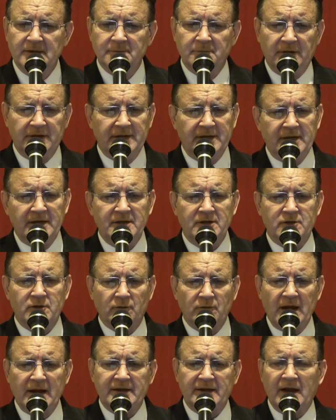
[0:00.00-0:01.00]
but he didn't
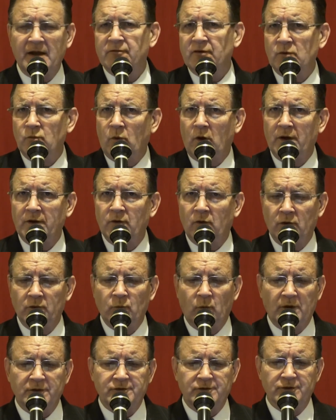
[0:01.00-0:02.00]
direct everyone
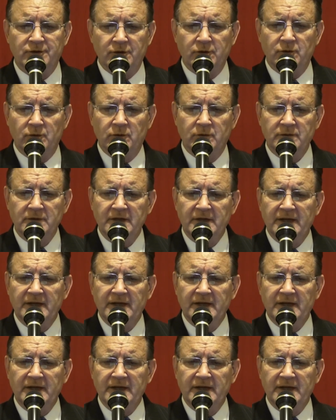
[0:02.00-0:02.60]
on what to do.